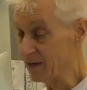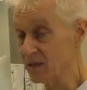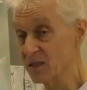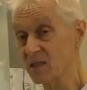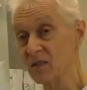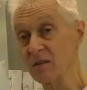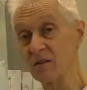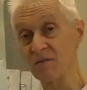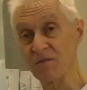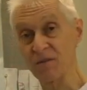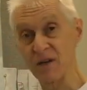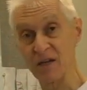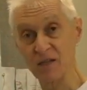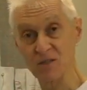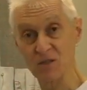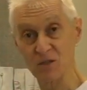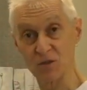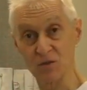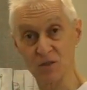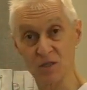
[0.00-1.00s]
is, the
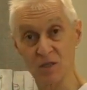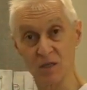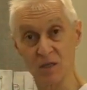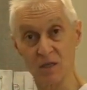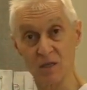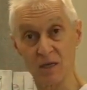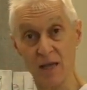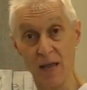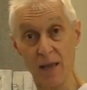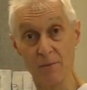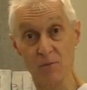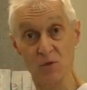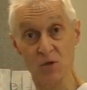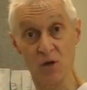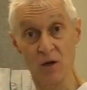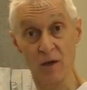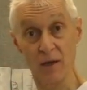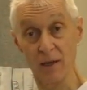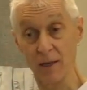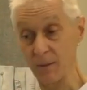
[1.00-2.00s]
faster you'll see the dam
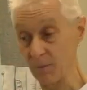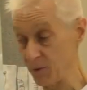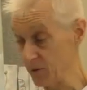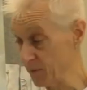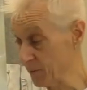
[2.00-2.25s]
dry up.